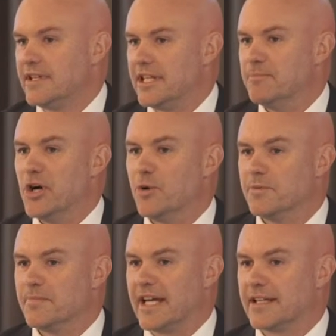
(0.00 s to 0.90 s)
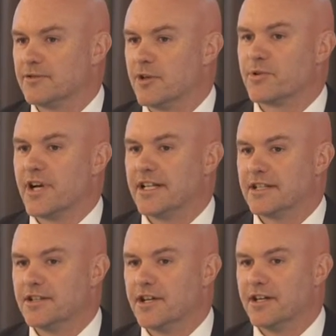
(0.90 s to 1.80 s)
in Melbourne back and operating
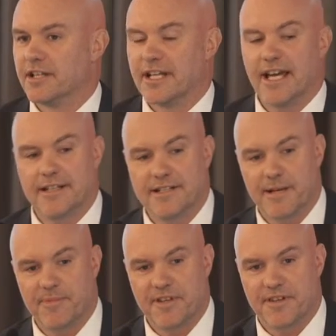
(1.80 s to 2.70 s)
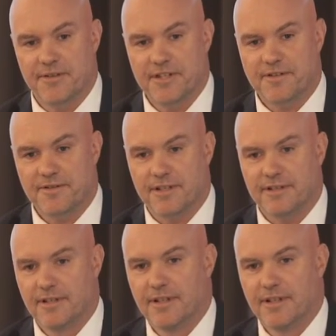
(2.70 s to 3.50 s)
in the 1980s up in Ferry Street.